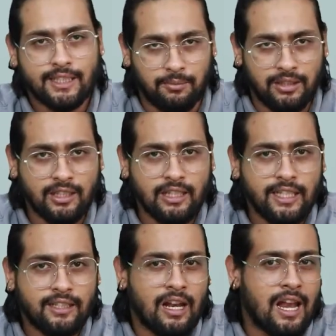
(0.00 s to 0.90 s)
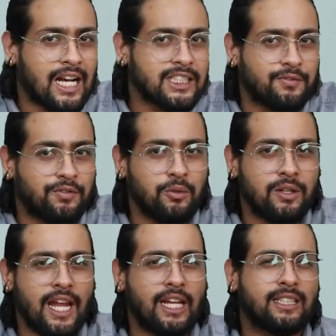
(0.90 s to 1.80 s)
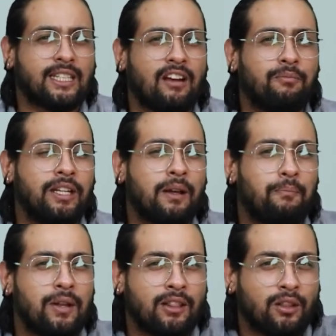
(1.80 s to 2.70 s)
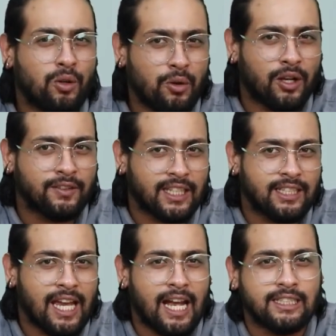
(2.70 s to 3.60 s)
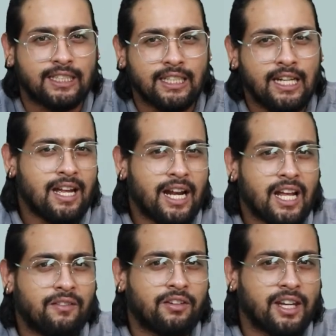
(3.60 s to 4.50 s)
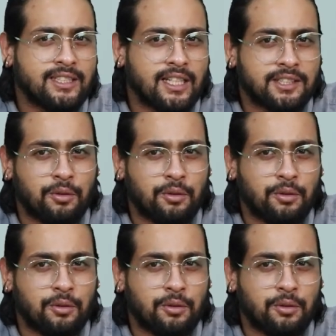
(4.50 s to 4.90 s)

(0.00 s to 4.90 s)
Similarly, the last few days have been a plethora of such ads that have graced our